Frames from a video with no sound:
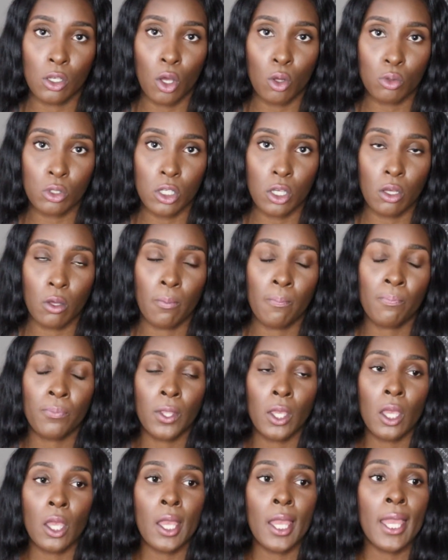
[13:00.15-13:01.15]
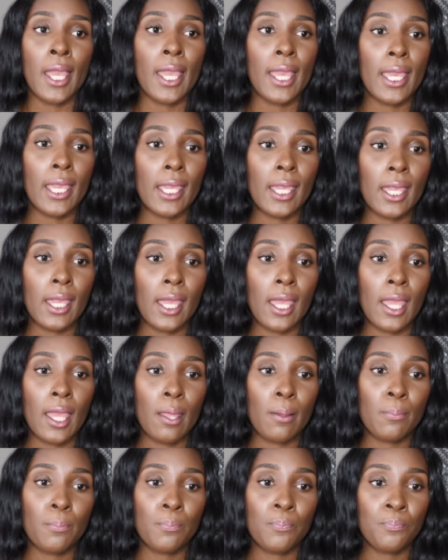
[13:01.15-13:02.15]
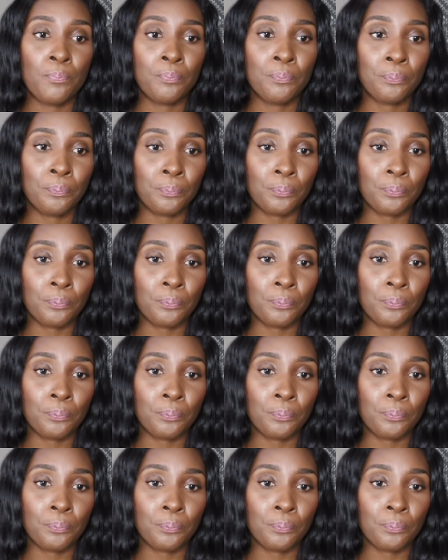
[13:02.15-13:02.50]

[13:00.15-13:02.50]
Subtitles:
go to. And